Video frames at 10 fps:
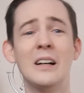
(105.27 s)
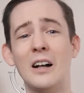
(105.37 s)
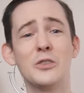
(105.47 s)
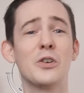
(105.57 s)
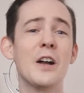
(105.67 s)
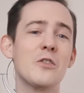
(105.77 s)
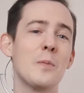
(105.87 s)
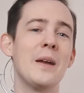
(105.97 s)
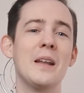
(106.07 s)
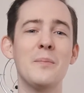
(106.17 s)
I'll try to
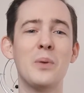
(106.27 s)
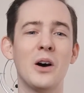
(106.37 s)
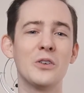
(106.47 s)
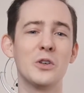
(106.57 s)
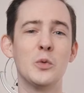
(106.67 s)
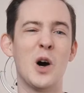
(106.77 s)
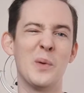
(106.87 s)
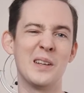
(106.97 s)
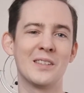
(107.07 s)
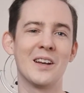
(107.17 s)
remain impartial while
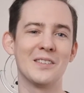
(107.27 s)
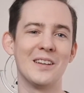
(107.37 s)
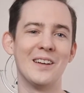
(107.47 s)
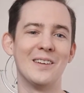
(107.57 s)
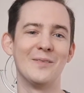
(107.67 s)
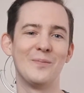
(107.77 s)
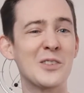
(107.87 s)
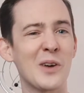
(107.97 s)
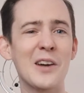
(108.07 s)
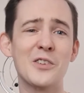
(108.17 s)
we discuss it here.
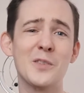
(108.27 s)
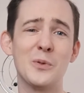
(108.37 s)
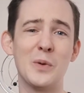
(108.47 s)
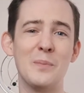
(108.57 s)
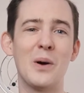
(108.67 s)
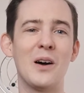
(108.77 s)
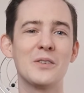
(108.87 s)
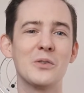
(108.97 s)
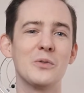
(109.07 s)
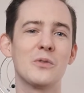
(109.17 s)
Interactions between
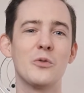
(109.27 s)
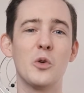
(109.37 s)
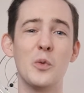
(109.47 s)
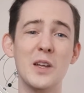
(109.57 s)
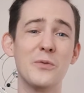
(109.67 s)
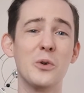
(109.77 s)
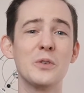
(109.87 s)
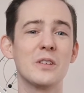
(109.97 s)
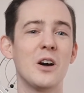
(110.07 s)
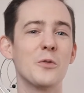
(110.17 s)
particles through the weak
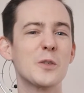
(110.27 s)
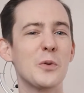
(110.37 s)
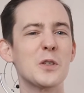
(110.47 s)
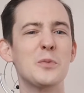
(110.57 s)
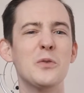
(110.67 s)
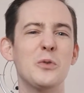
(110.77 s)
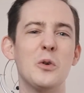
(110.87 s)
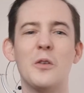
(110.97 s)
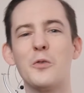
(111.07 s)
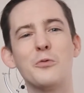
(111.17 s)
force are responsible
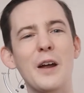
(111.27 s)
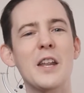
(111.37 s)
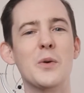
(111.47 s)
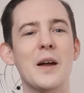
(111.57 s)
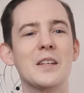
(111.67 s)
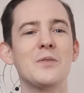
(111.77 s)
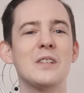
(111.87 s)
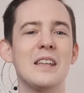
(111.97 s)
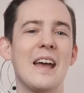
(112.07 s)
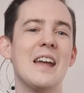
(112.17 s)
for the radioactive
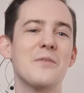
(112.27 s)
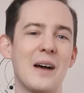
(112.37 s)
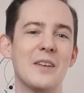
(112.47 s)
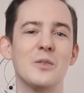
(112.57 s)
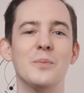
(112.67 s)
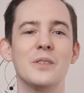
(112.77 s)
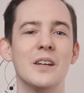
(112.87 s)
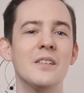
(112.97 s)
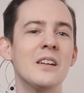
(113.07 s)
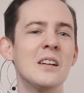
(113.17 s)
decay of atoms,
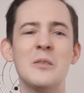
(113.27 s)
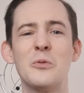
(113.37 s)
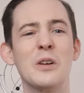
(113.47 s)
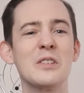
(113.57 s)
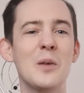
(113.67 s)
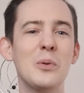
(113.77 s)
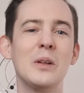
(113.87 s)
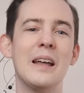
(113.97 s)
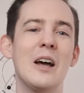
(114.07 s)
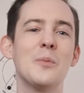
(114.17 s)
and for
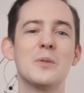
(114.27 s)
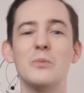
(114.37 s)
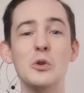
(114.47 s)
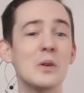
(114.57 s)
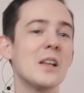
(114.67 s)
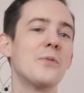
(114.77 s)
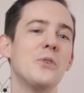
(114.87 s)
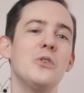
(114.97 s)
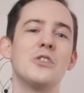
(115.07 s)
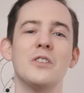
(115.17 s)
example, it helps nuclear
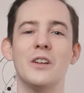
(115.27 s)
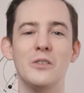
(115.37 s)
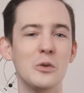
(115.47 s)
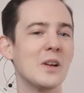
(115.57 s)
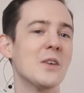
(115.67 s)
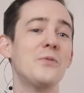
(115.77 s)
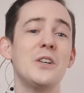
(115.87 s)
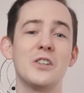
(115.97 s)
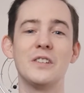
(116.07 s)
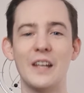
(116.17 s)
fusion and nuclear
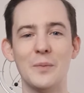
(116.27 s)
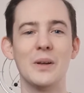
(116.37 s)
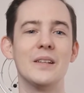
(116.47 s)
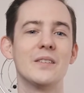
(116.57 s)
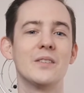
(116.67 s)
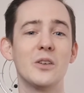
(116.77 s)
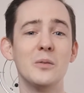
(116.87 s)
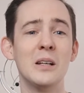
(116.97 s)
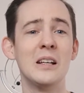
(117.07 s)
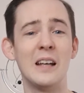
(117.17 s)
fission take place, so
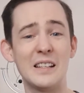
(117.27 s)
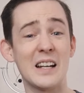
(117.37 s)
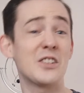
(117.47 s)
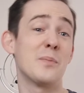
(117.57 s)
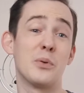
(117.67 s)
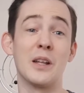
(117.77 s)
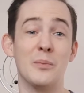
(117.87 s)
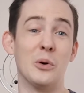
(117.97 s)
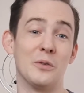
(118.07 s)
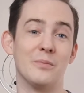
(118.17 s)
it's actually pretty
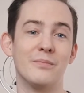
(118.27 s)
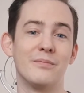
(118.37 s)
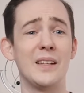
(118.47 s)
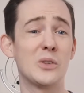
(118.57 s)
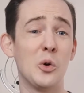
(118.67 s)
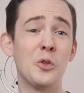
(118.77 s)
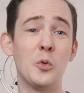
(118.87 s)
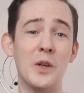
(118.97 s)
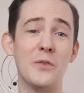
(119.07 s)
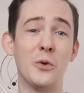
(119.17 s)
important. It's called the
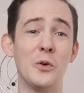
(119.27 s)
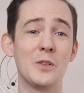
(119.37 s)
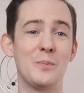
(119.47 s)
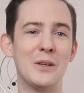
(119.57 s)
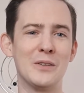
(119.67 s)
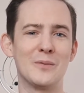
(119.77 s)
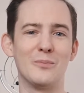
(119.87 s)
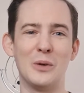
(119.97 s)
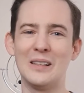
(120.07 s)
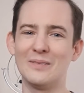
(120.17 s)
weak force because,
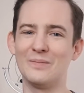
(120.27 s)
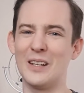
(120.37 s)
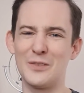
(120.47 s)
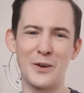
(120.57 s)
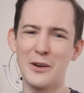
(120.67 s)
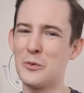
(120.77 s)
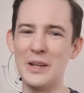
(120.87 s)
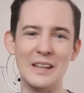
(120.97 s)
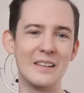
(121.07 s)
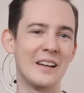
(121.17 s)
well, it's very
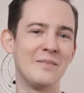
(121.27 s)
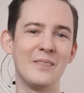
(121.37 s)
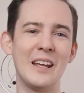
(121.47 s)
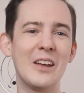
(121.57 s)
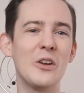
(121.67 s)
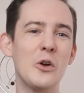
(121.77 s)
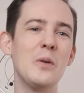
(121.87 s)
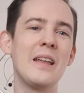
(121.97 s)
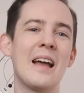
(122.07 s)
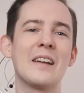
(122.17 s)
weak, and it can
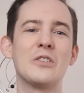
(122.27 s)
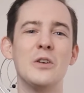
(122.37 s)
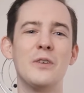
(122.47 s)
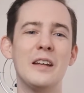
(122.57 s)
only act over